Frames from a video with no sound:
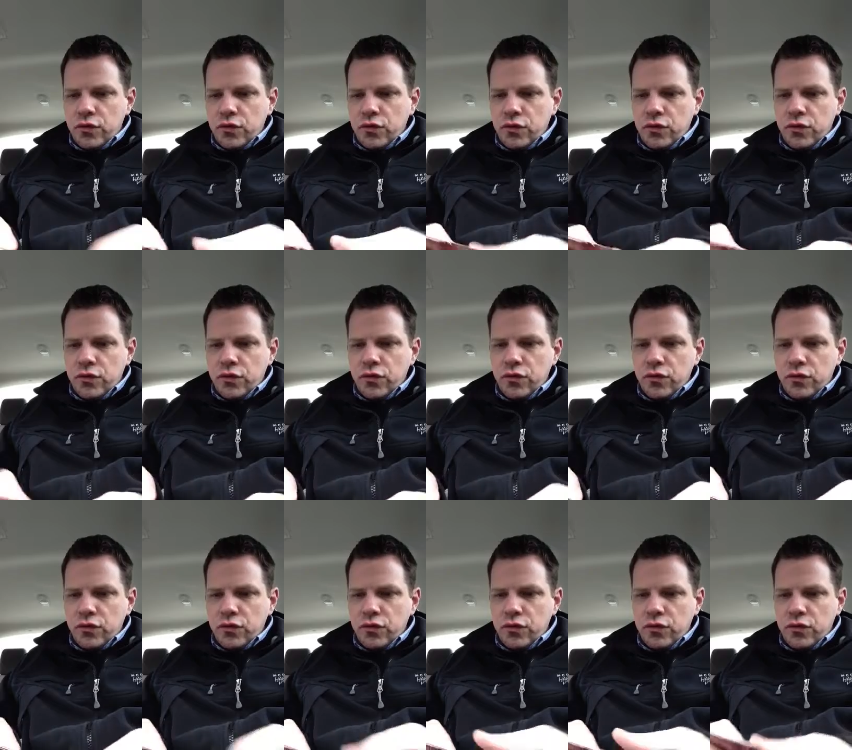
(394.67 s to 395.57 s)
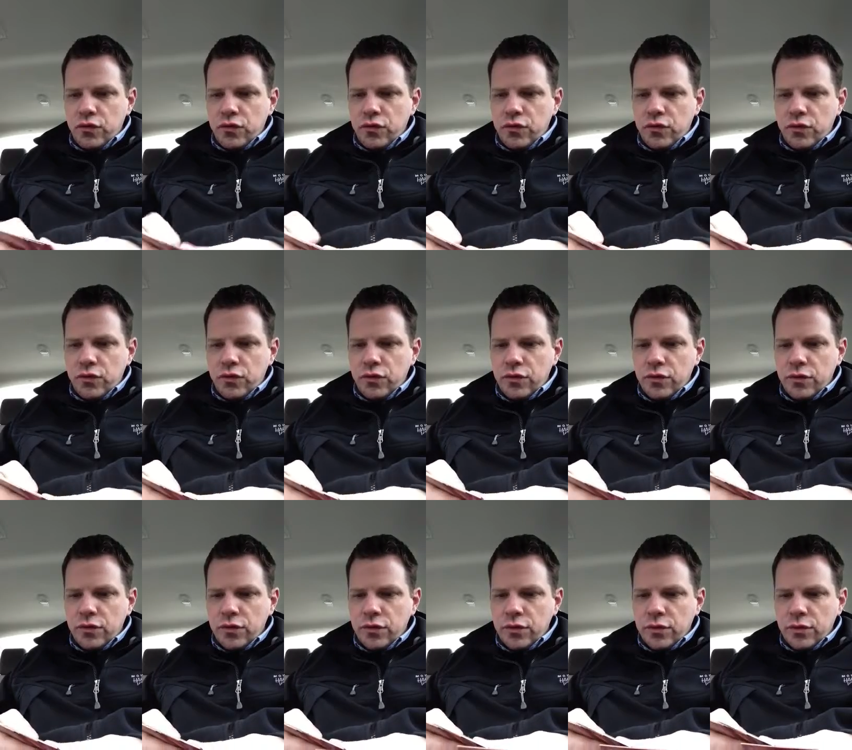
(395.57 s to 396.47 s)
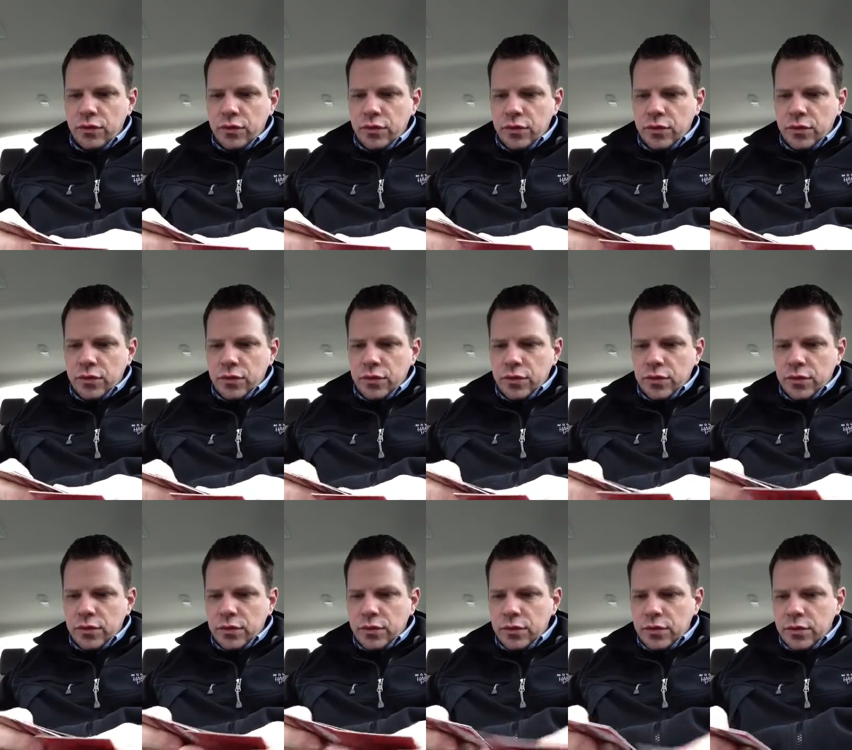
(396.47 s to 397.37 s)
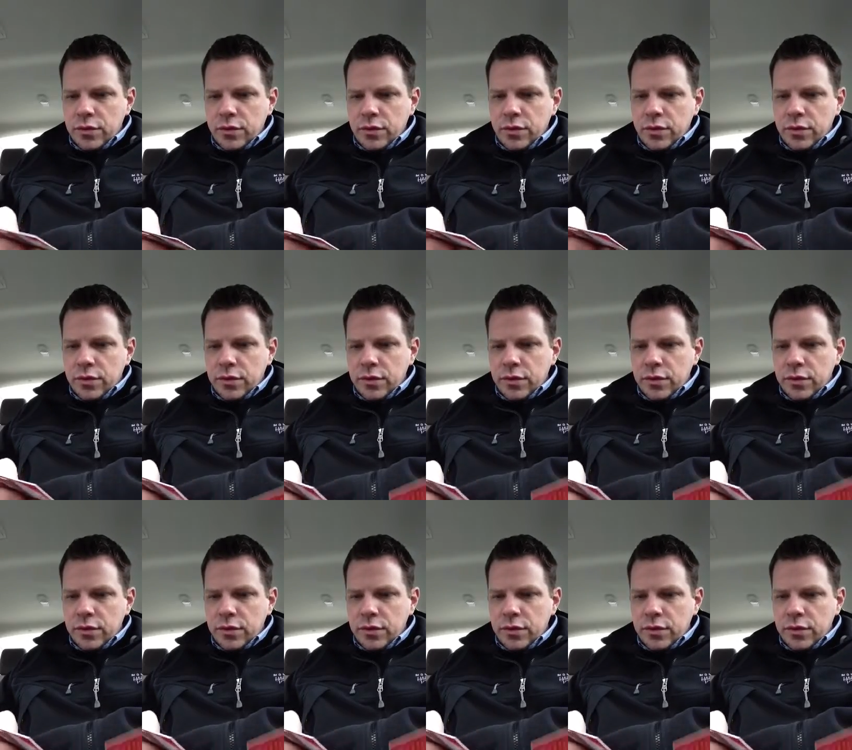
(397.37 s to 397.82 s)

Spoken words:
(silence)